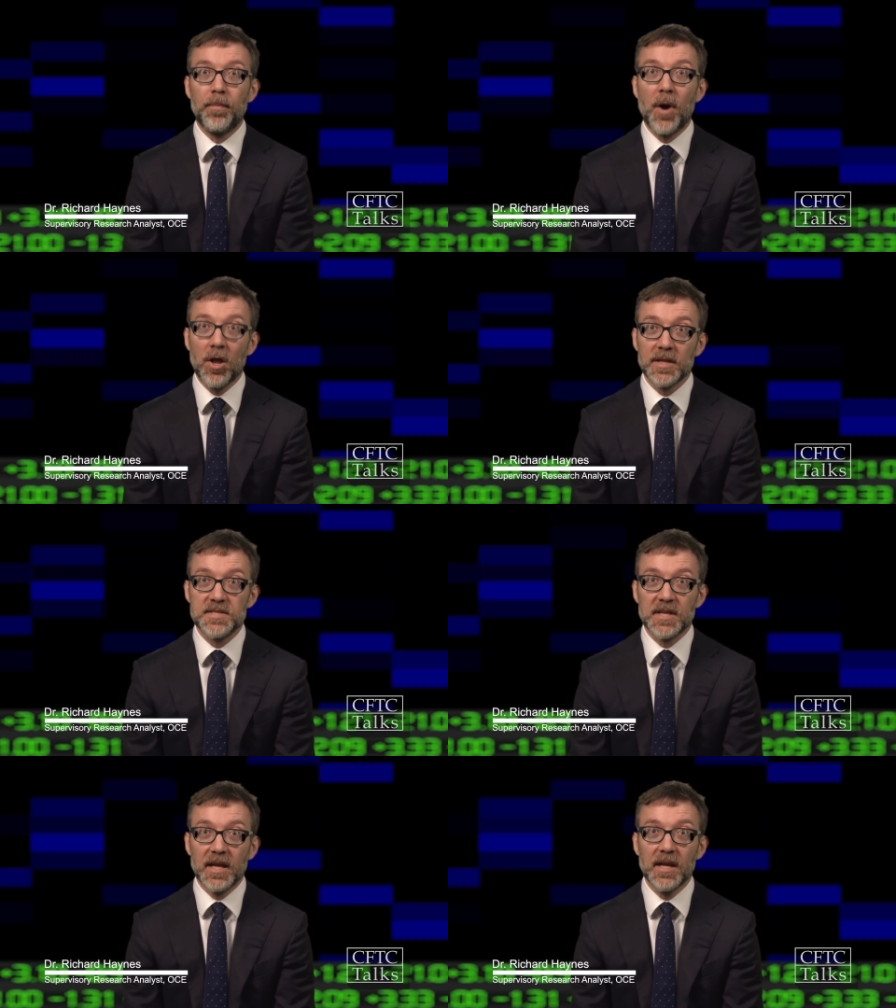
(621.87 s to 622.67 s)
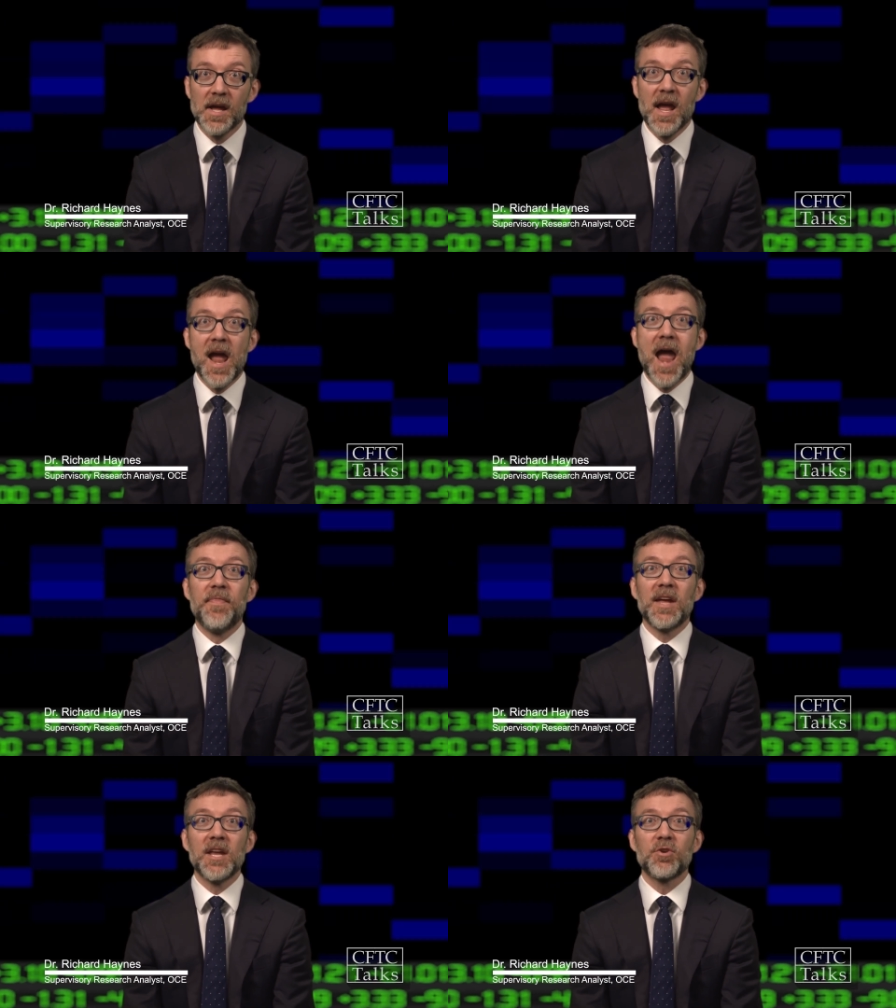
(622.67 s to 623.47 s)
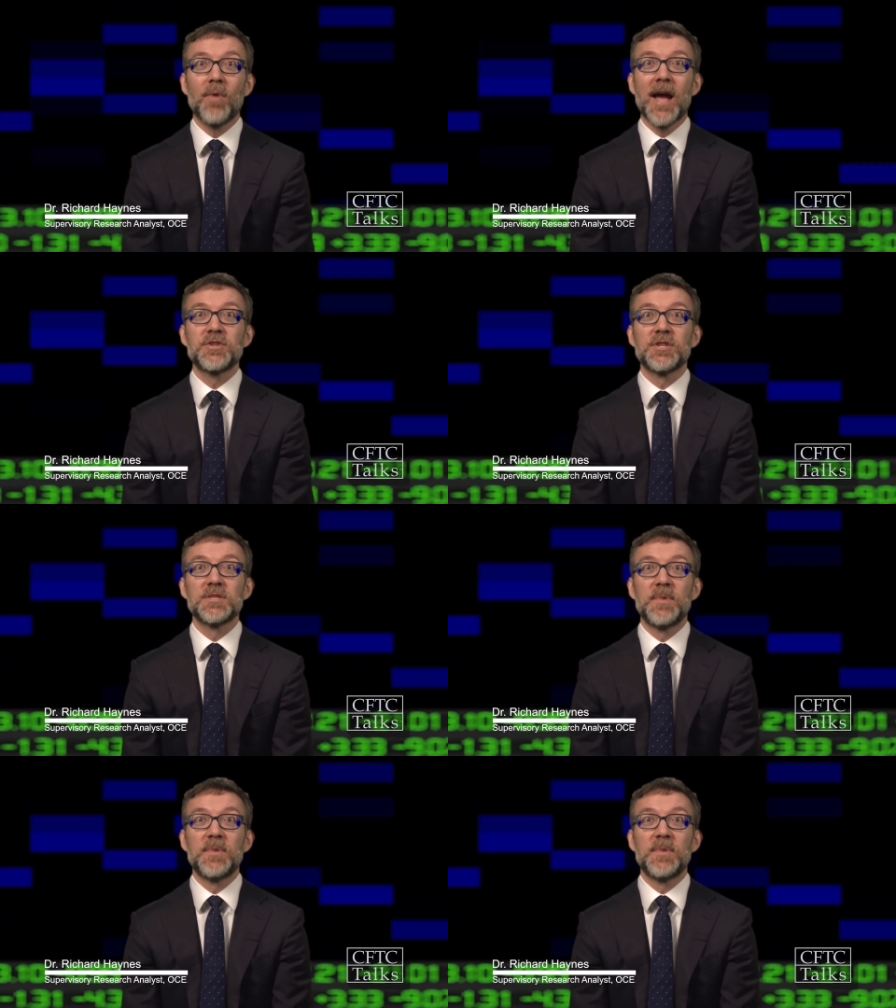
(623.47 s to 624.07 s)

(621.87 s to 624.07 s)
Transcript: policy, and the interactions